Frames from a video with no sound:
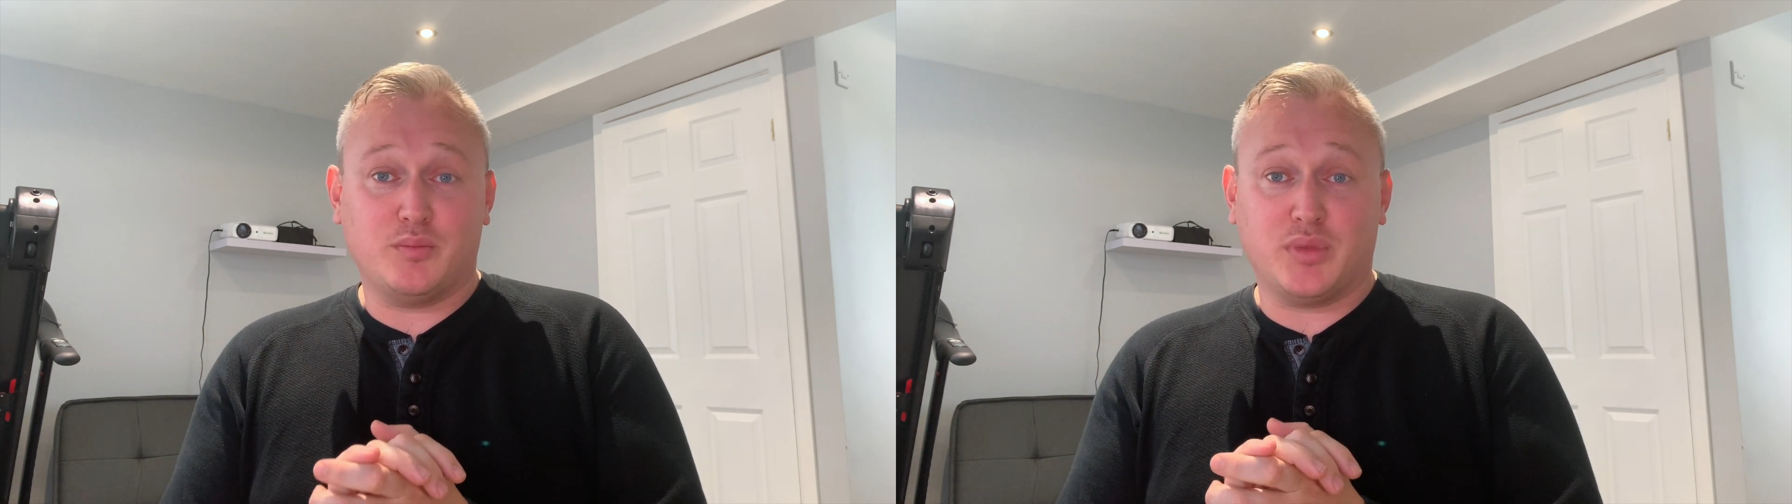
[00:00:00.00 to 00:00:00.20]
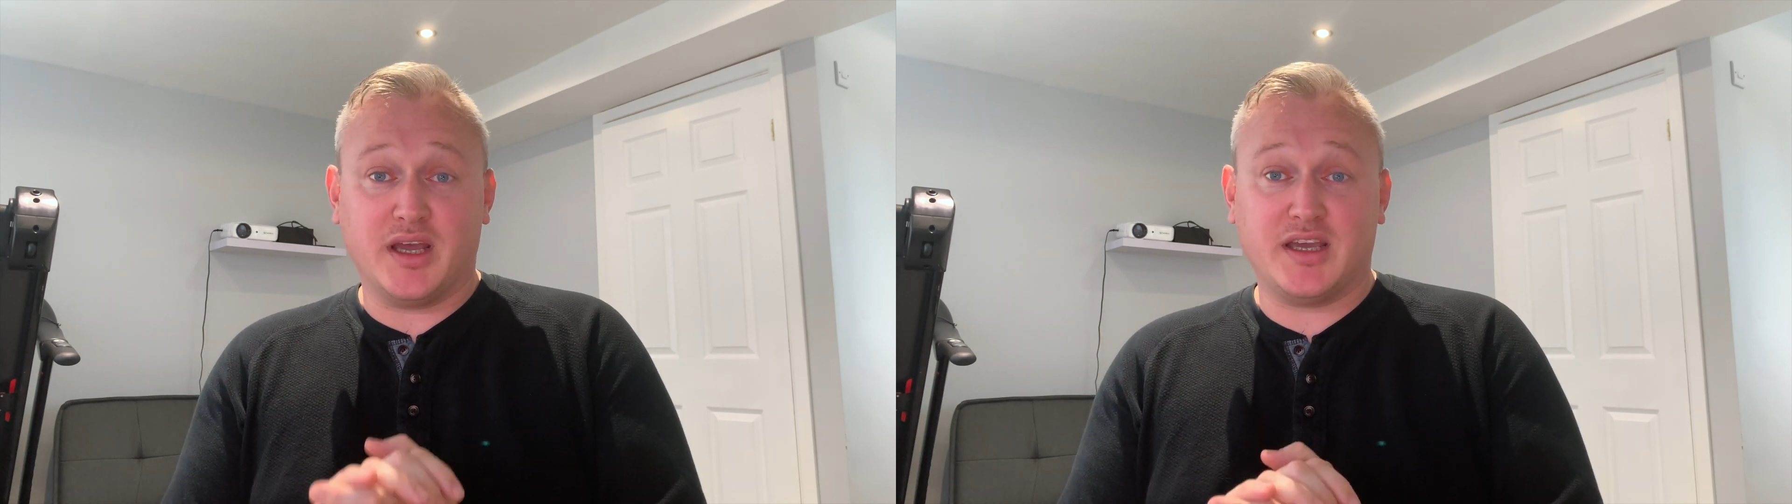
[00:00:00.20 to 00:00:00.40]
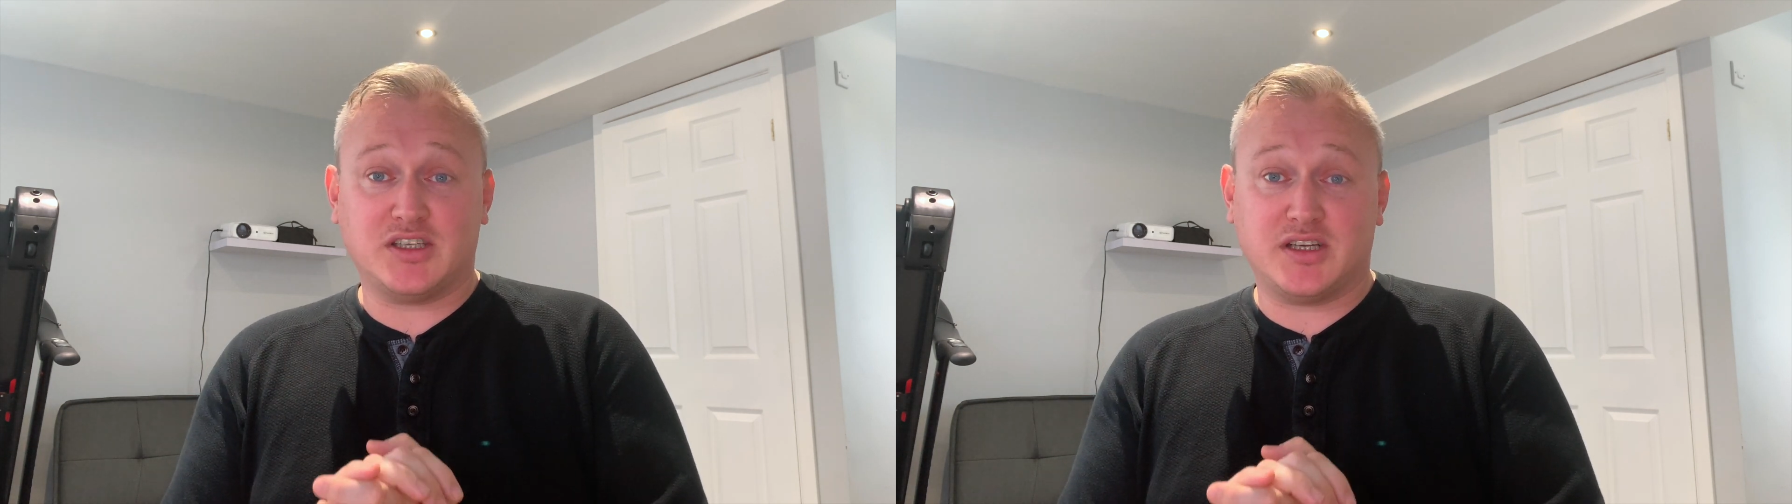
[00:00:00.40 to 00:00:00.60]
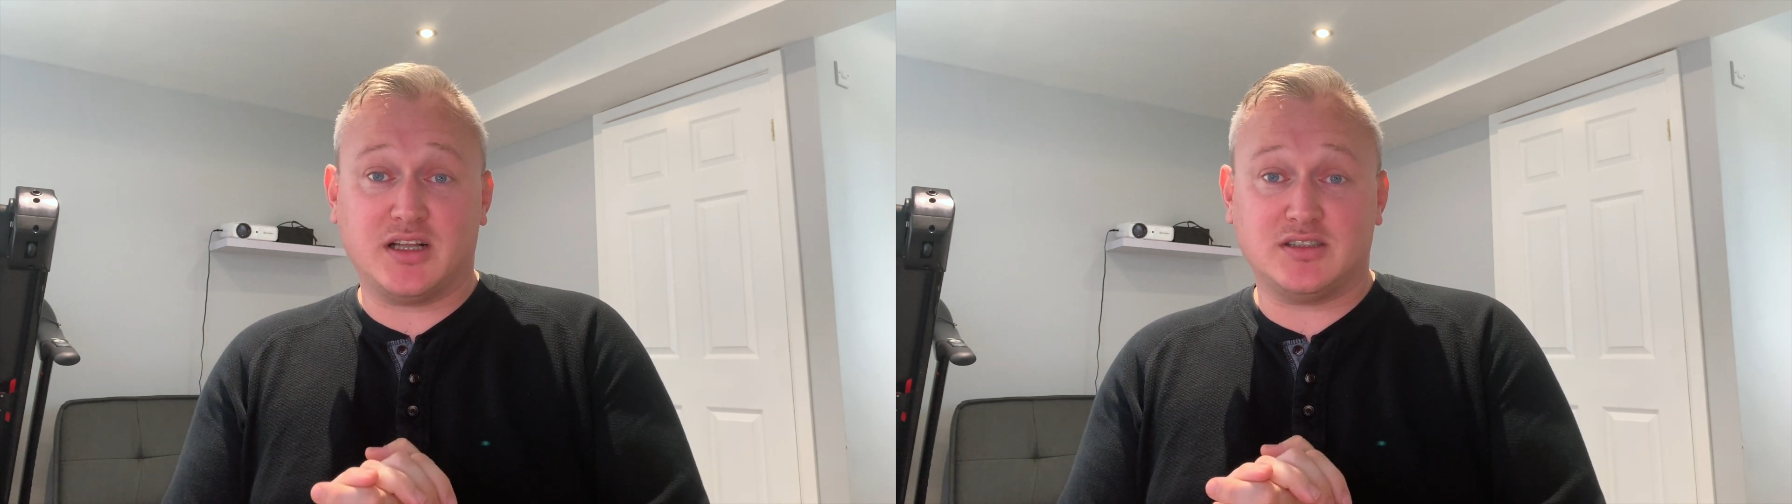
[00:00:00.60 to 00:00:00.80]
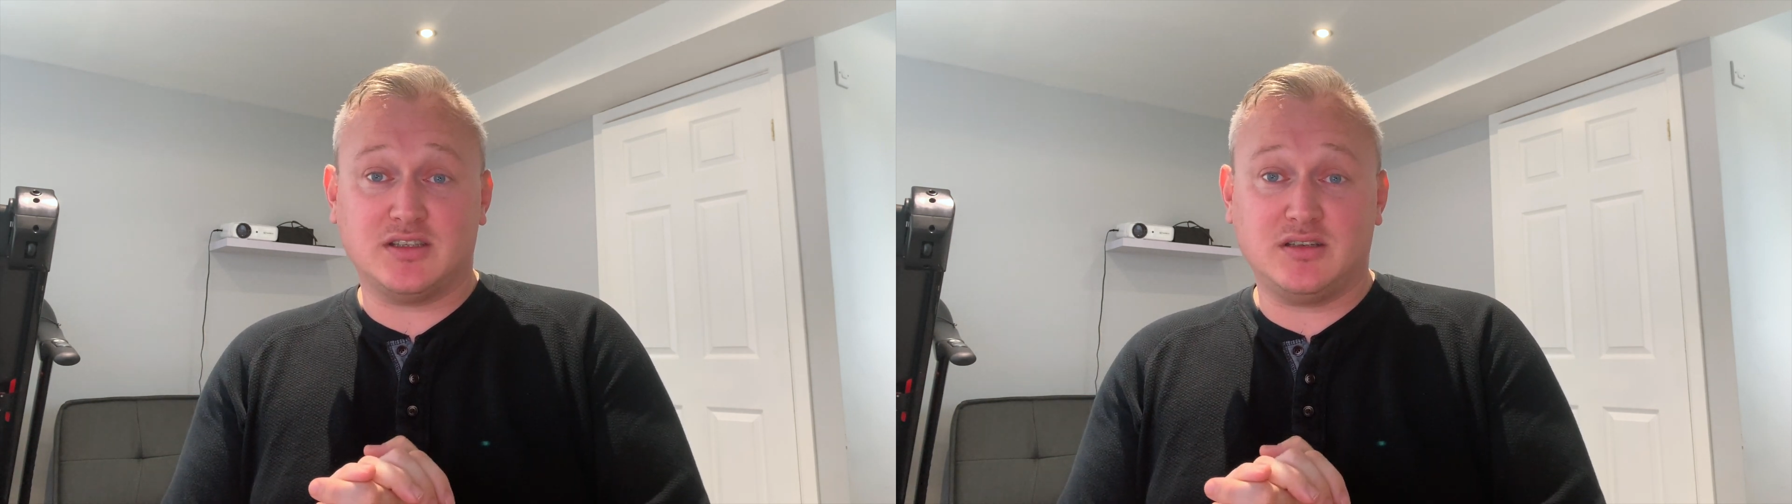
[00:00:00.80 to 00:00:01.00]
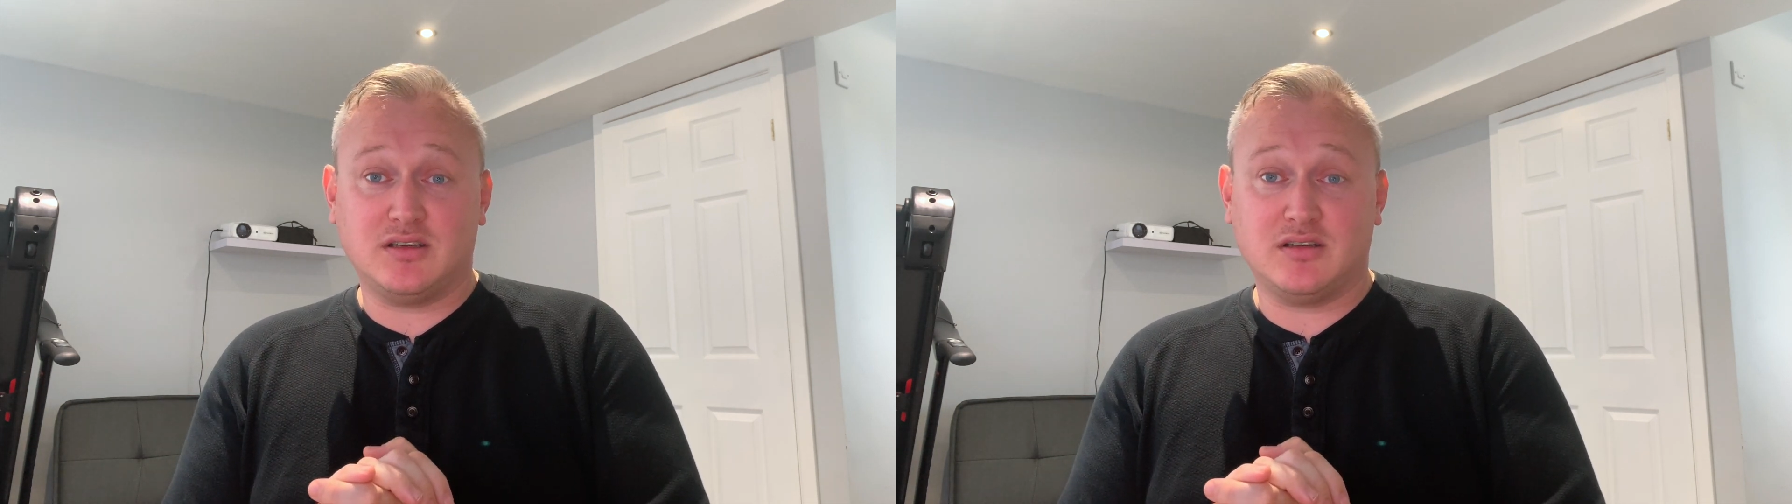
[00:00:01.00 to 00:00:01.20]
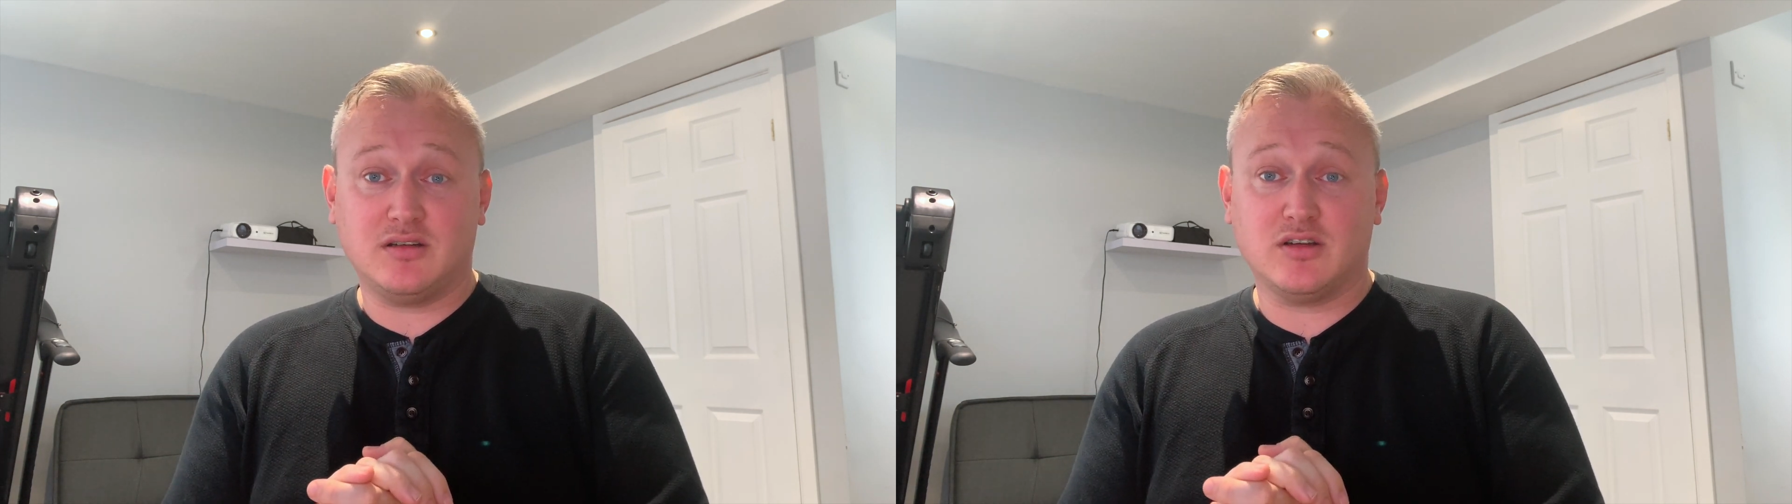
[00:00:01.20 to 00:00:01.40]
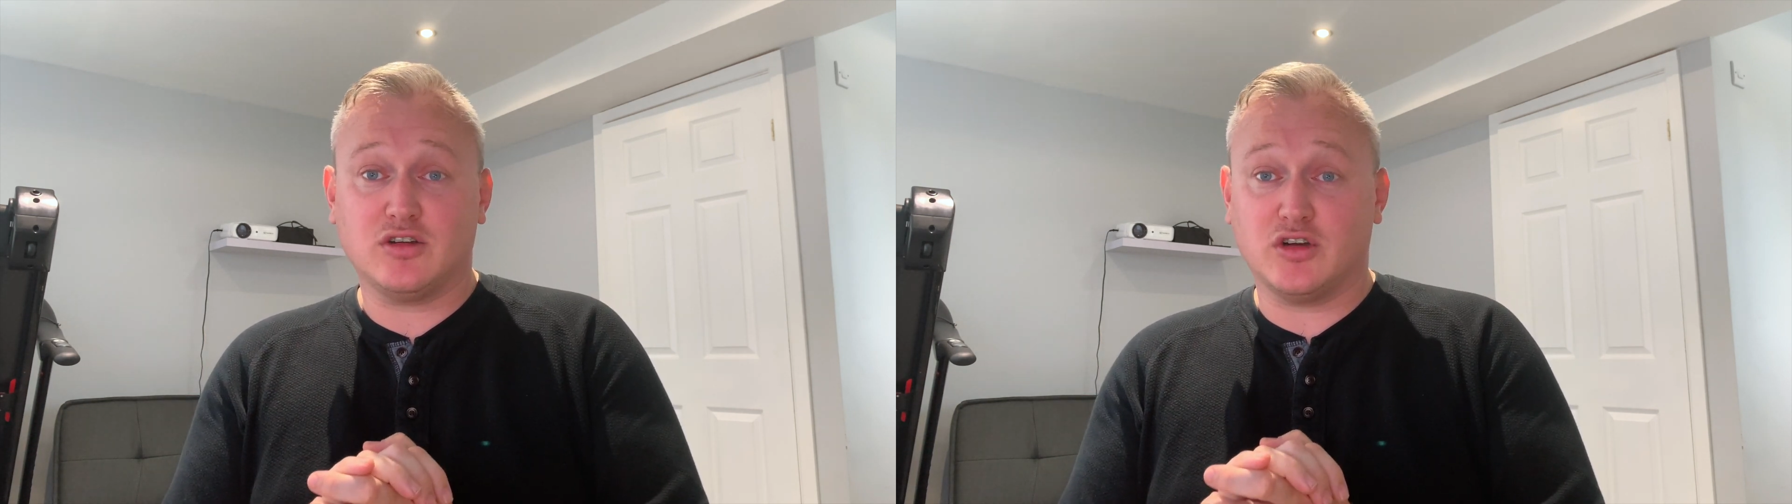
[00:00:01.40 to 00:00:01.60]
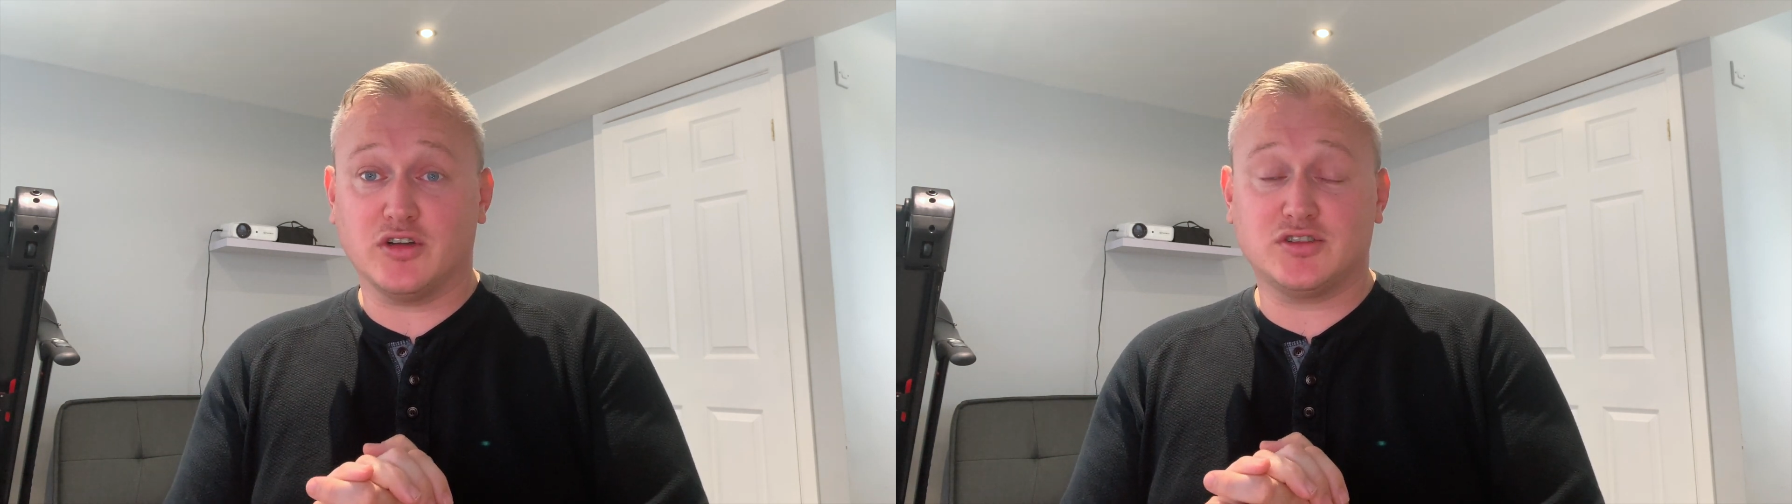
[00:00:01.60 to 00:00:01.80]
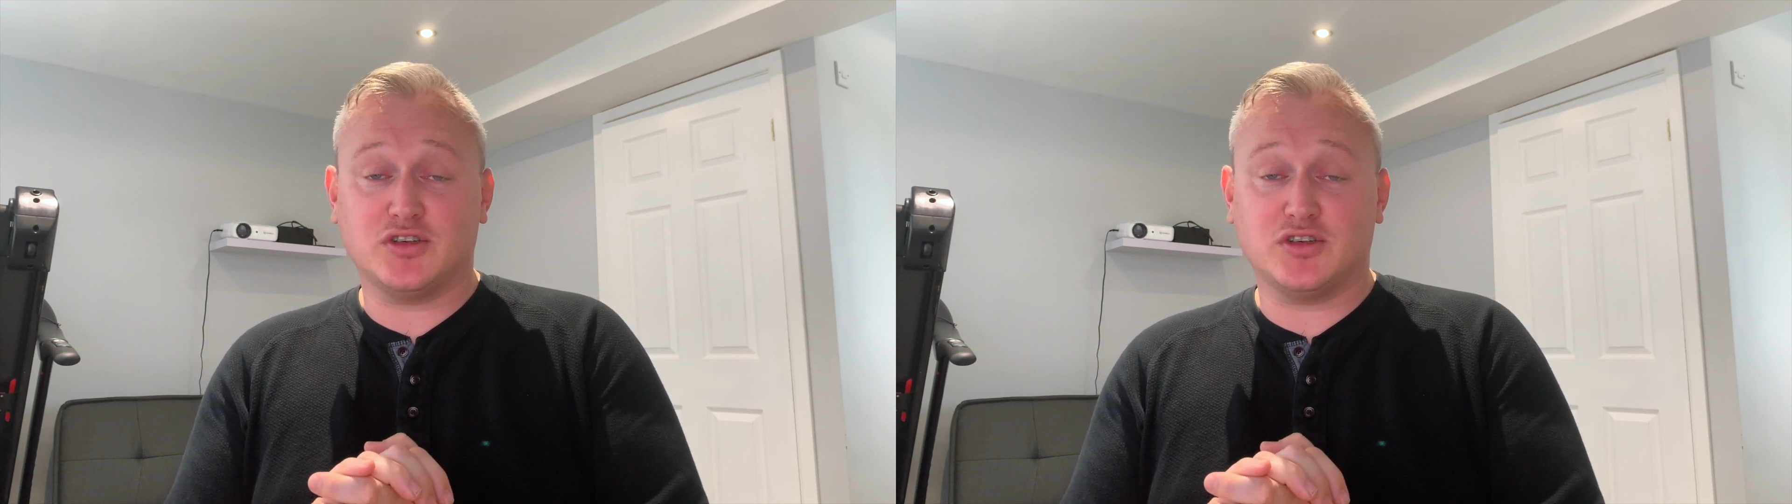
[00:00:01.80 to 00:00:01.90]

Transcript: Blake Shelton, God's